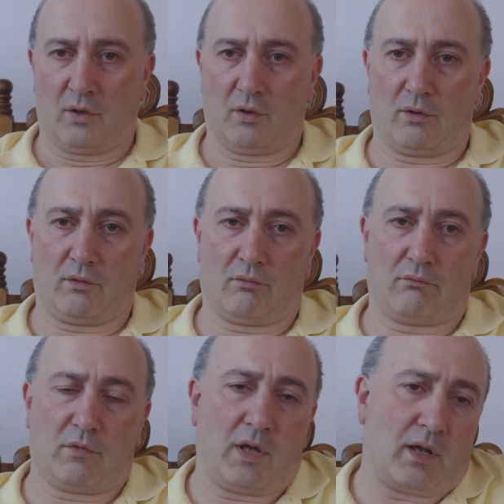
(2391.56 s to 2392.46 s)
They
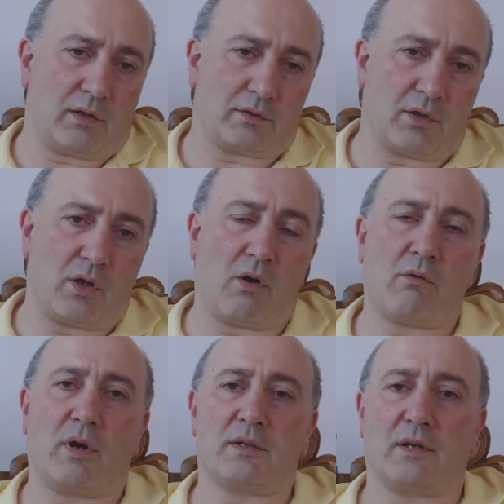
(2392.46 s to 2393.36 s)
are also
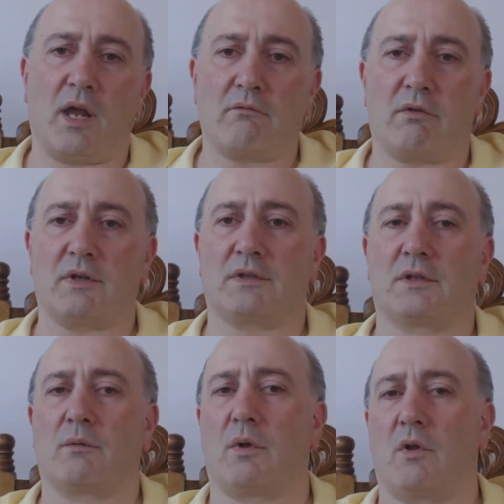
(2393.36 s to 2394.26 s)
known as advanced,
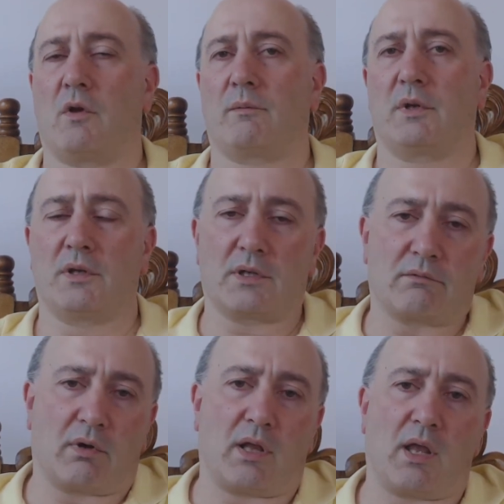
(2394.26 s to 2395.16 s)
developed,
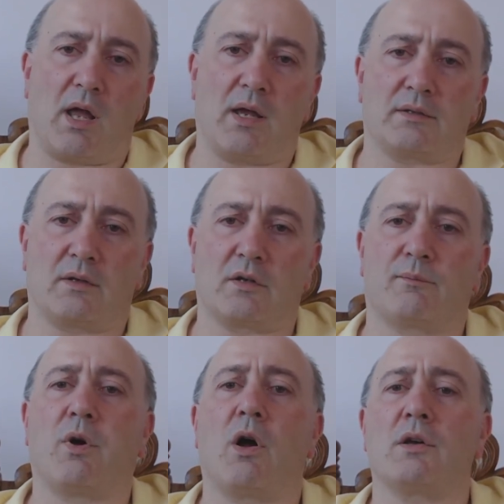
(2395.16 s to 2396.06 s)
industrialized, or
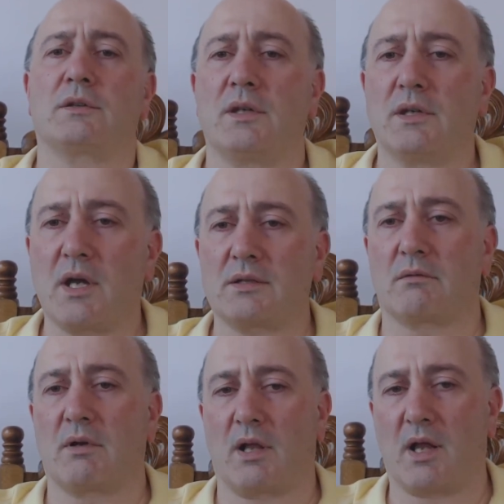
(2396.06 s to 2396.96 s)

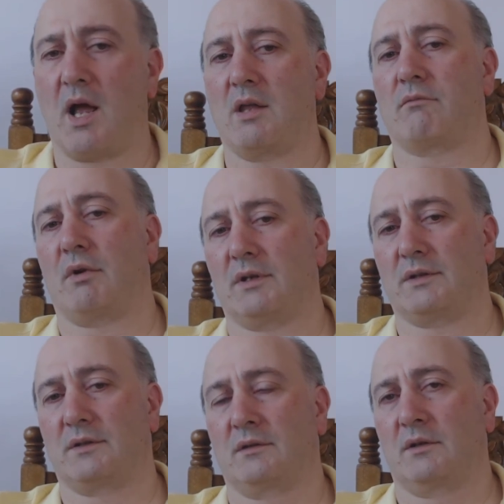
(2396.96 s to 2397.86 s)
post-industrial
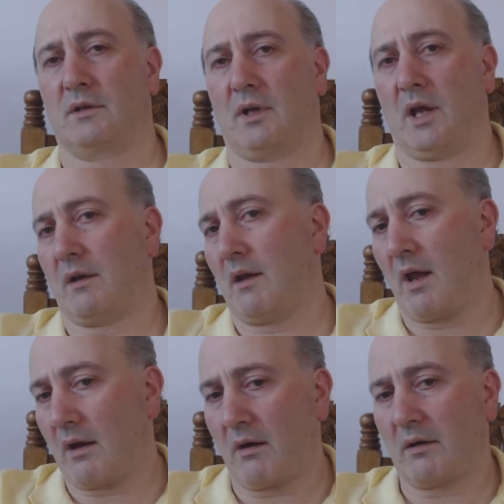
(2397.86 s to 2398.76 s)
countries. And
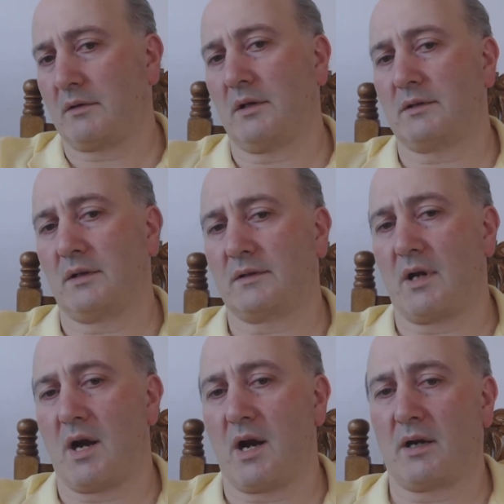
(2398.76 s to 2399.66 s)
their characteristics
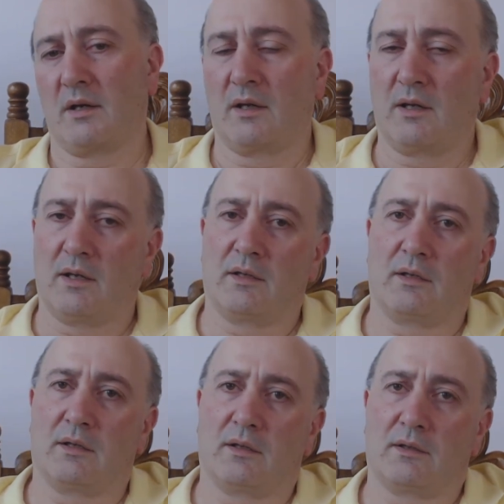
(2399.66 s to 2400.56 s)
are
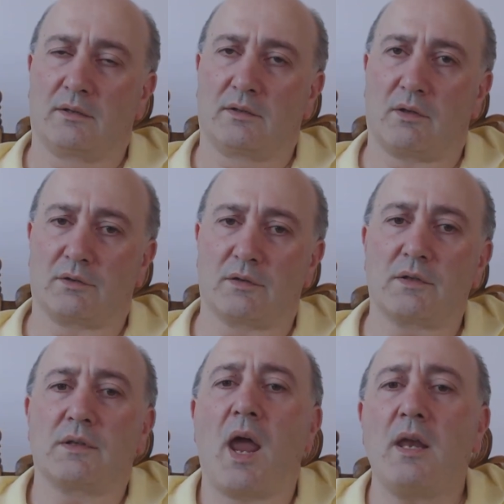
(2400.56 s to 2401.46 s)

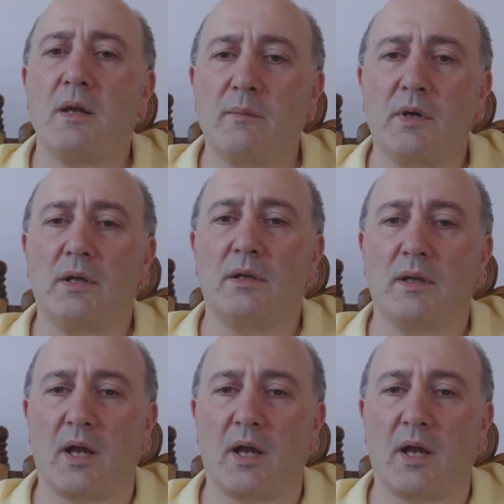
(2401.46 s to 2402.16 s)
sustainable